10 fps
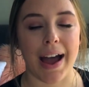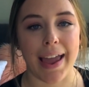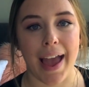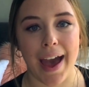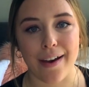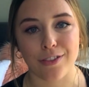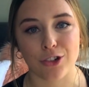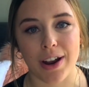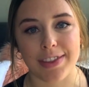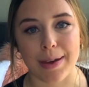I have
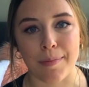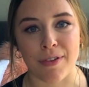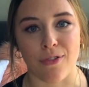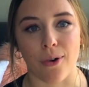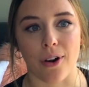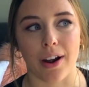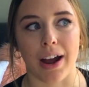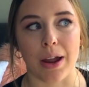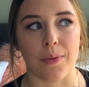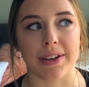tried them before.
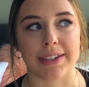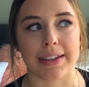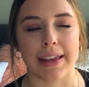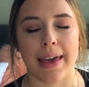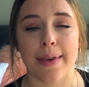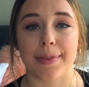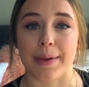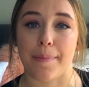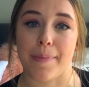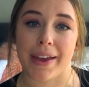I wasn't
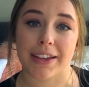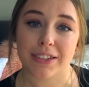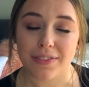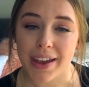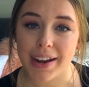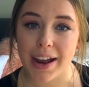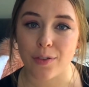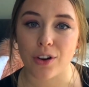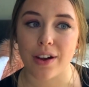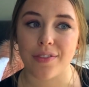the biggest fan
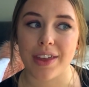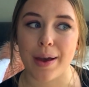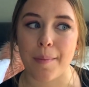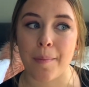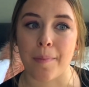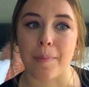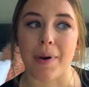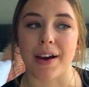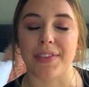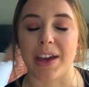ever of them,
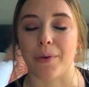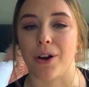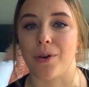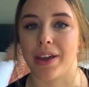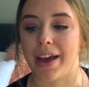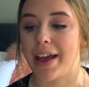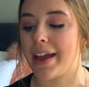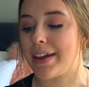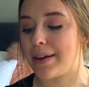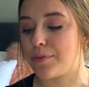but they were
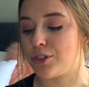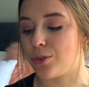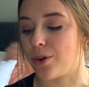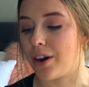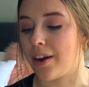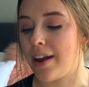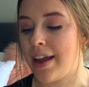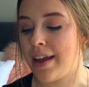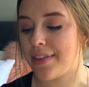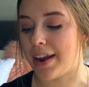okay, and I'm sure
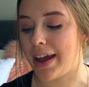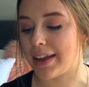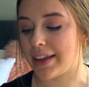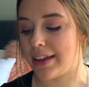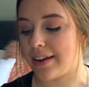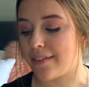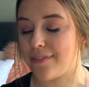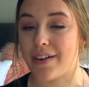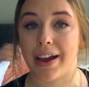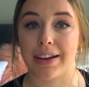that I can
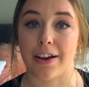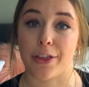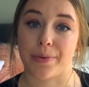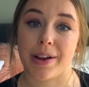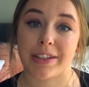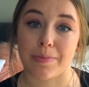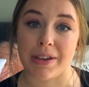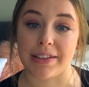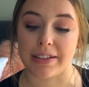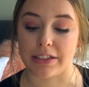find other
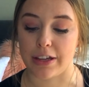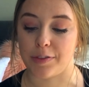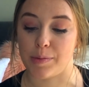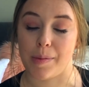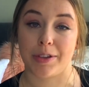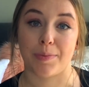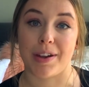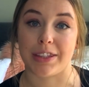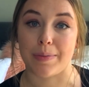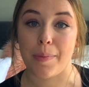recipes and stuff to maybe
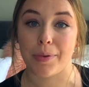spice them